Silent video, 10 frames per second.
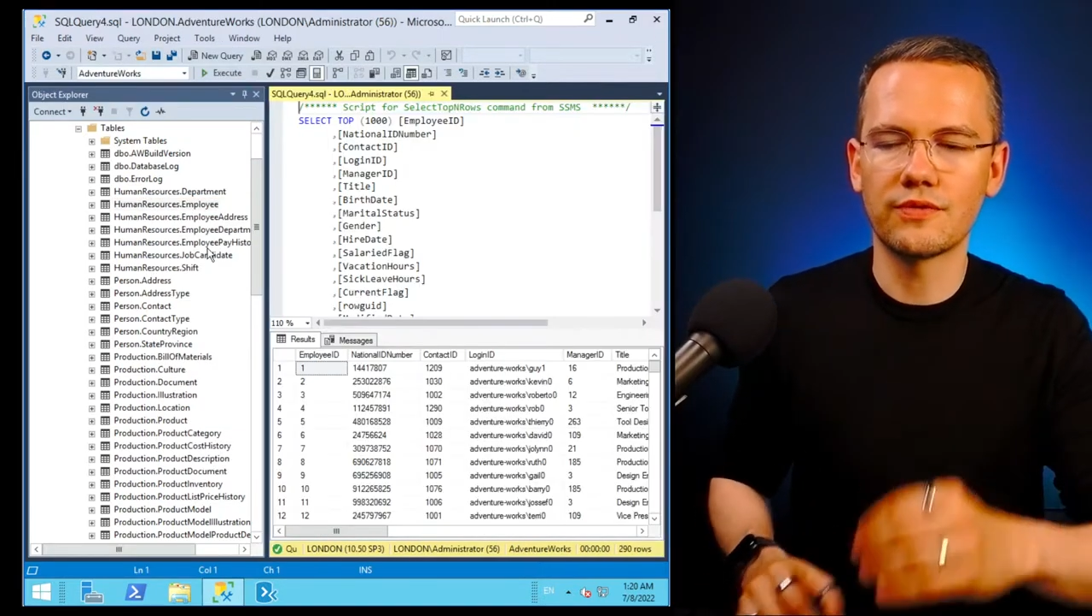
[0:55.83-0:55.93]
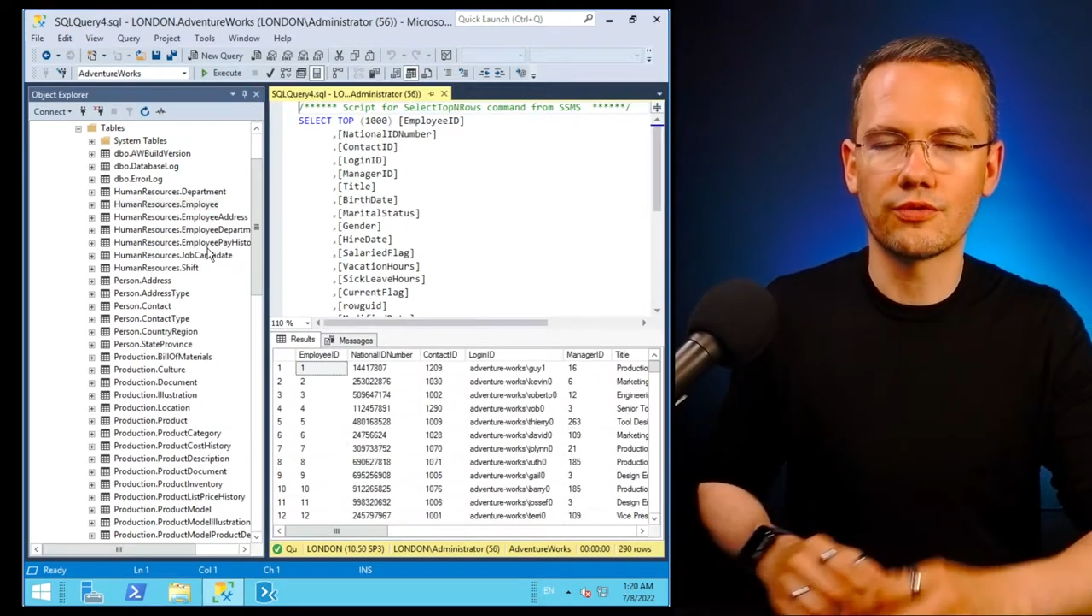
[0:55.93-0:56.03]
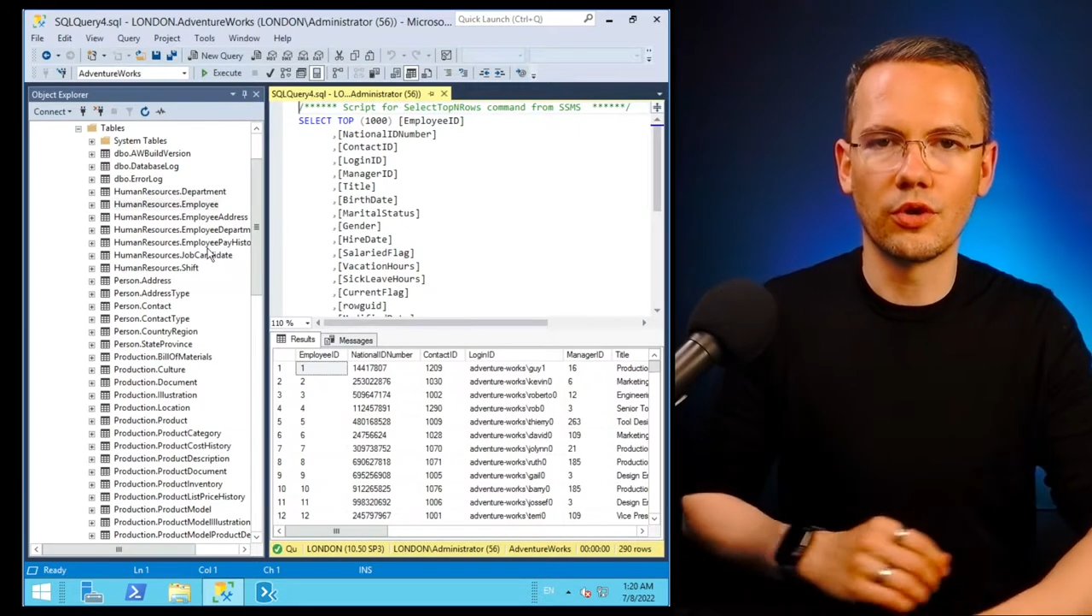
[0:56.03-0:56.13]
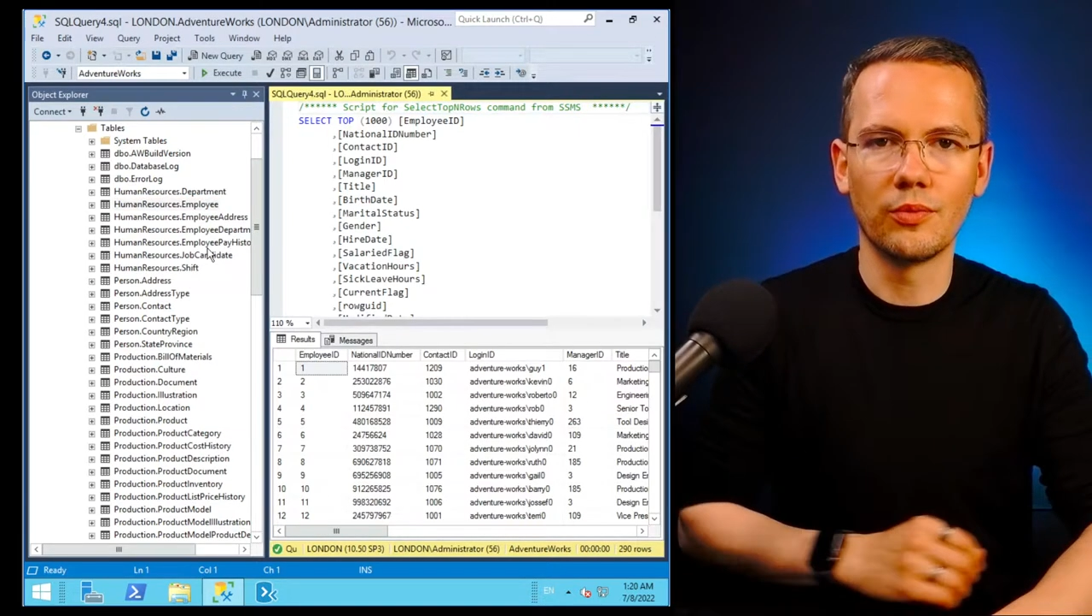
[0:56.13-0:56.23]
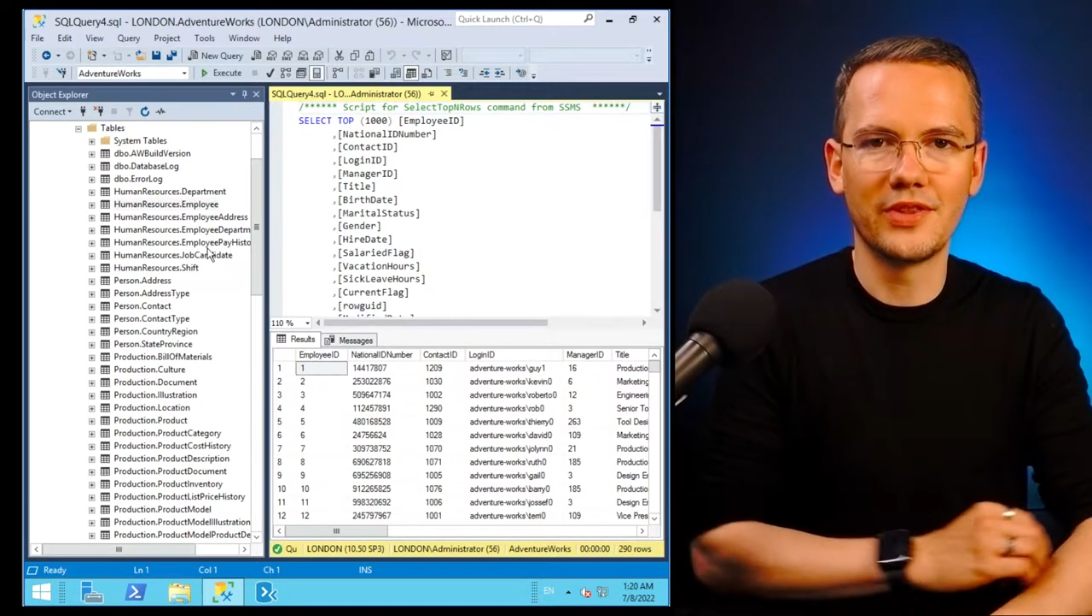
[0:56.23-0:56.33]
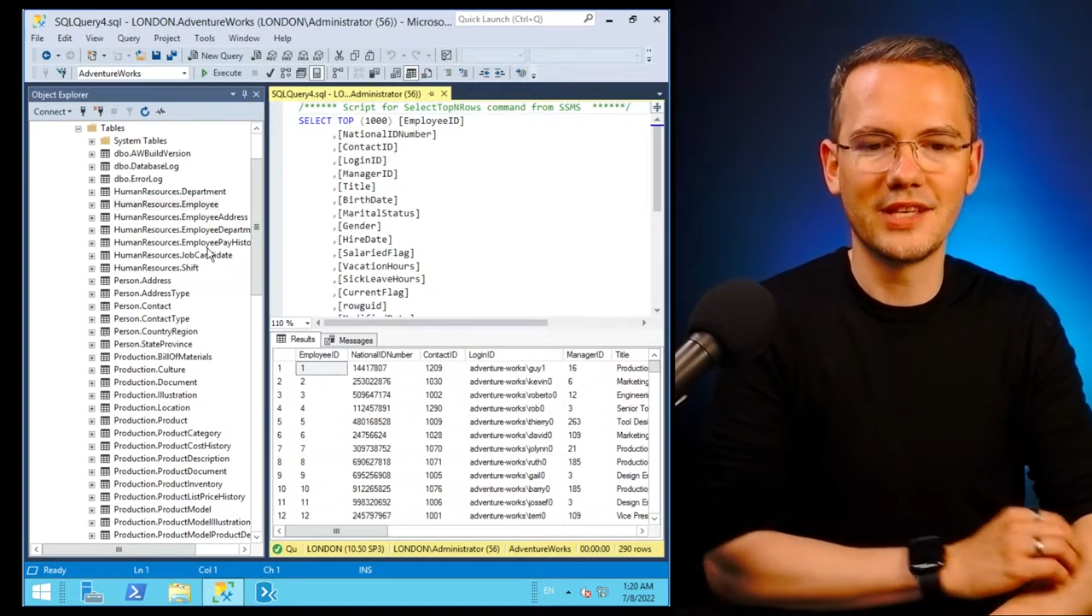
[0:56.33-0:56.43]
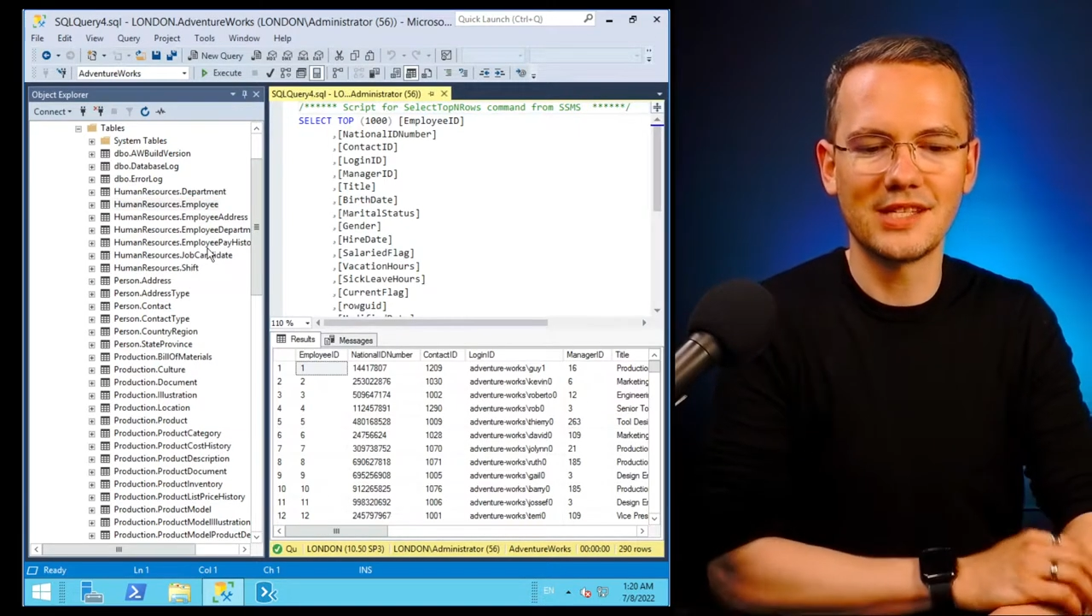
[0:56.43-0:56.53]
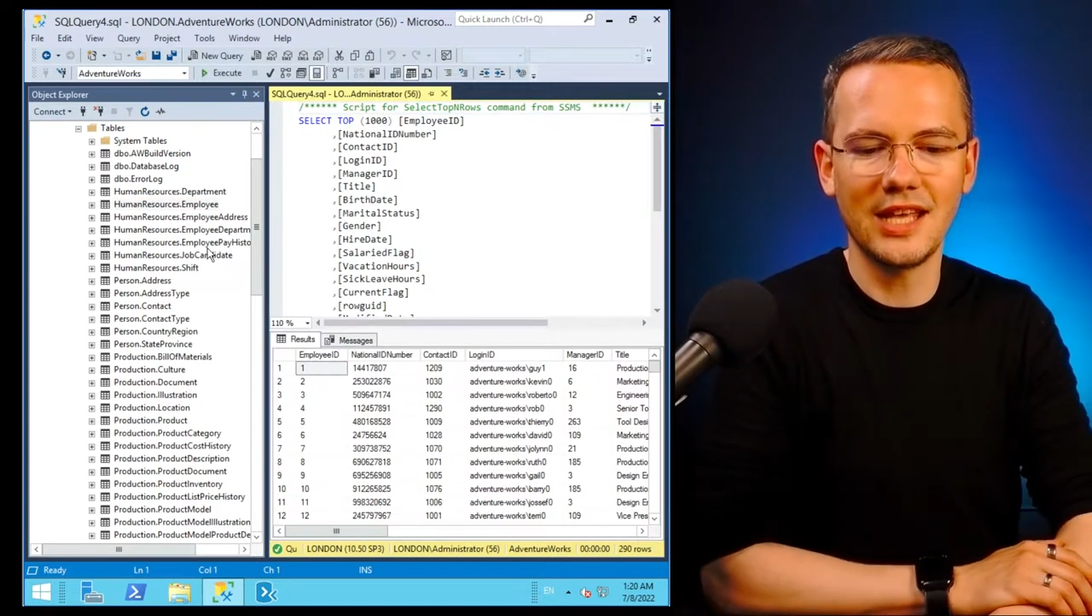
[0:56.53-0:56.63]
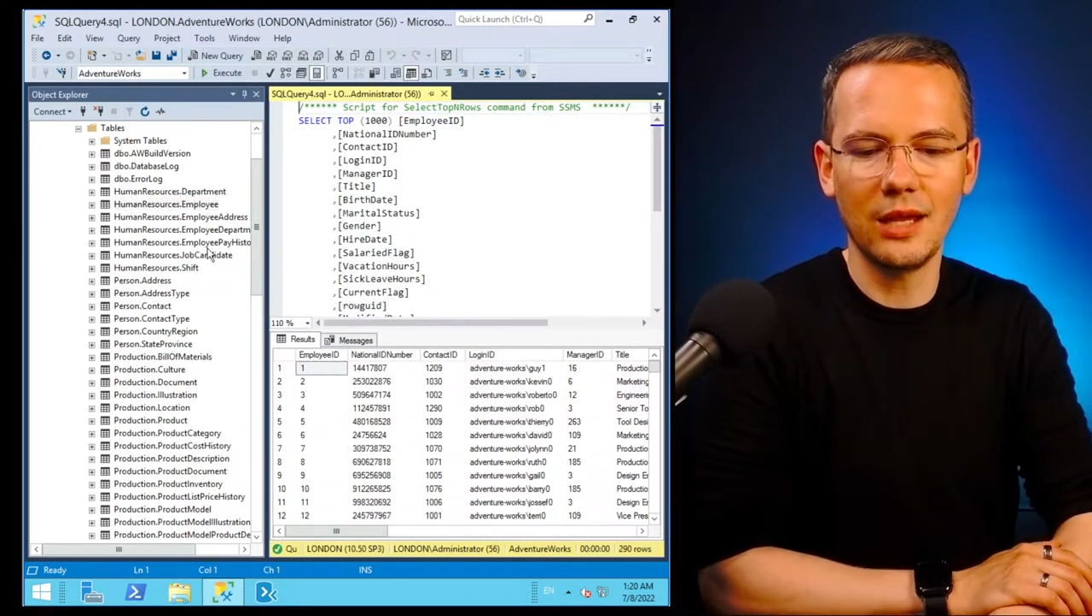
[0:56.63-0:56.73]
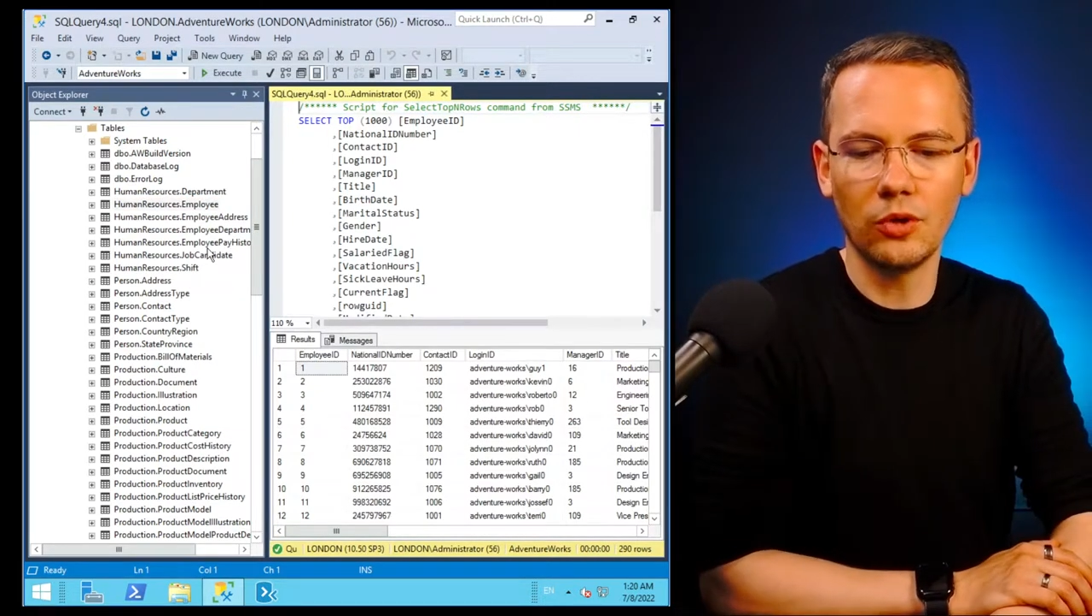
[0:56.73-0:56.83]
from this
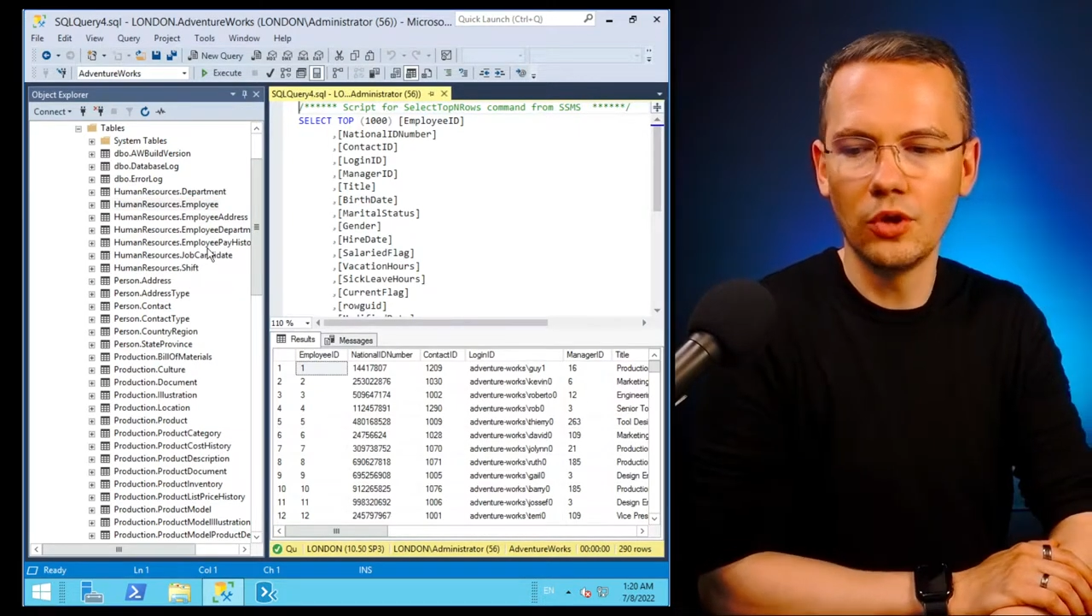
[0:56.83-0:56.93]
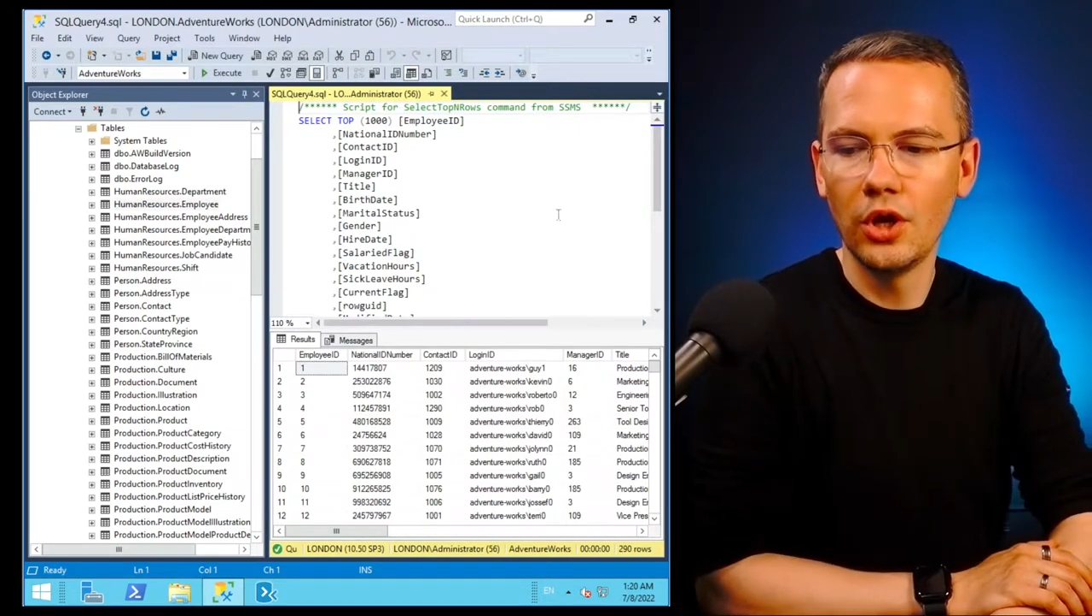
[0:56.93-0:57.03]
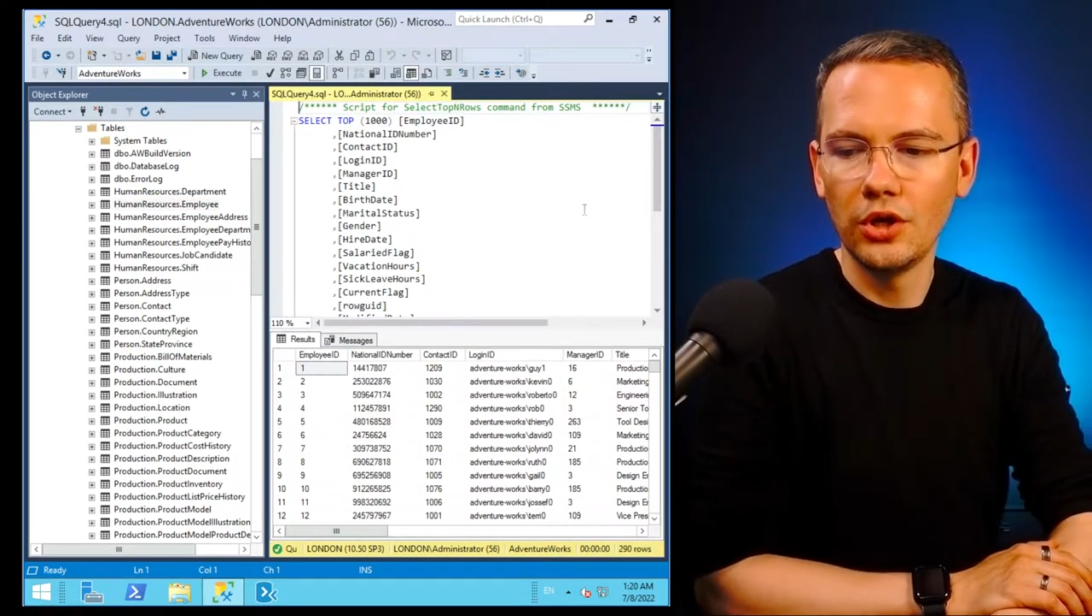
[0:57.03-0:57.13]
table,